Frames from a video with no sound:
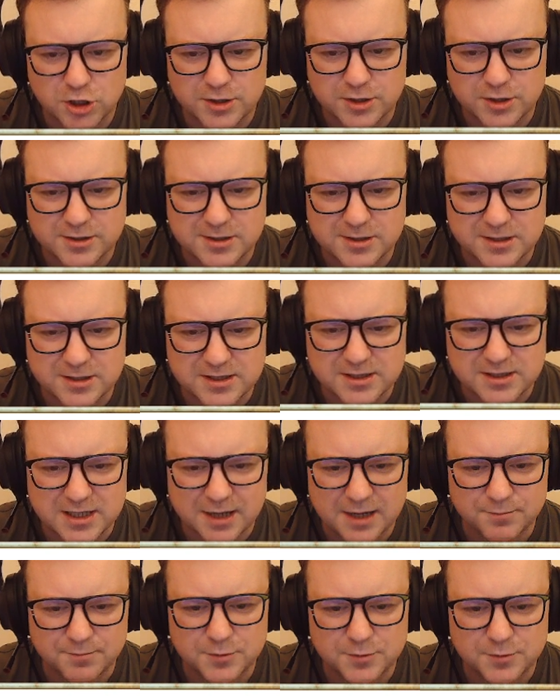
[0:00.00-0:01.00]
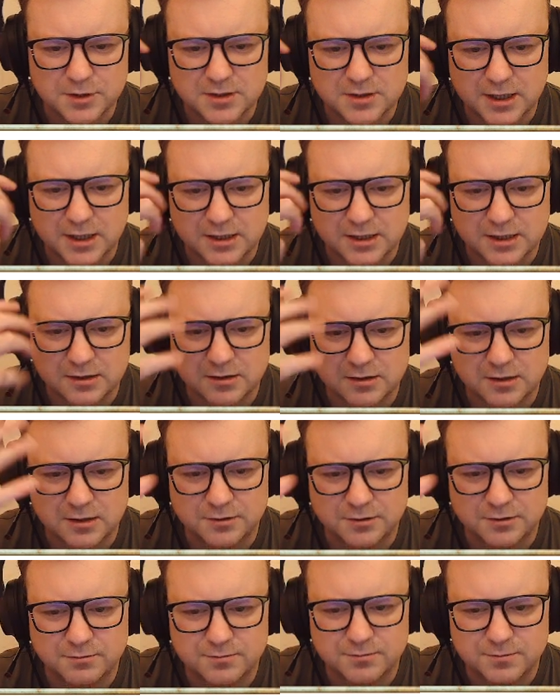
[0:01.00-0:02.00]
There's an attempt at like
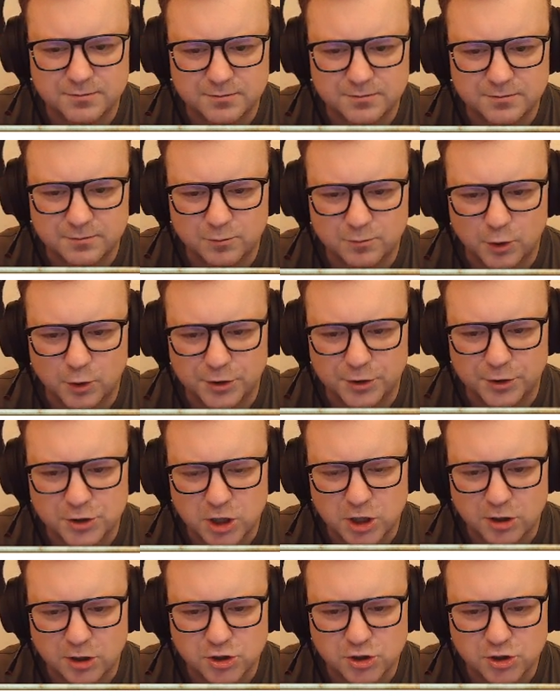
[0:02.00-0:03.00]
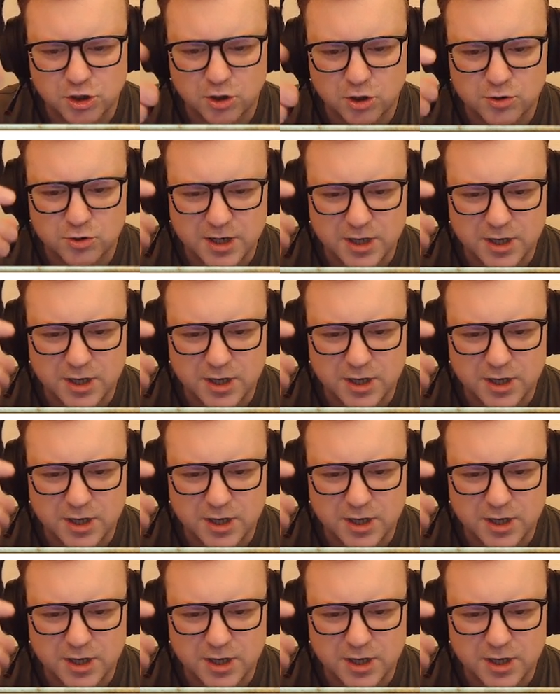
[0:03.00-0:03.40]
what the chart shows,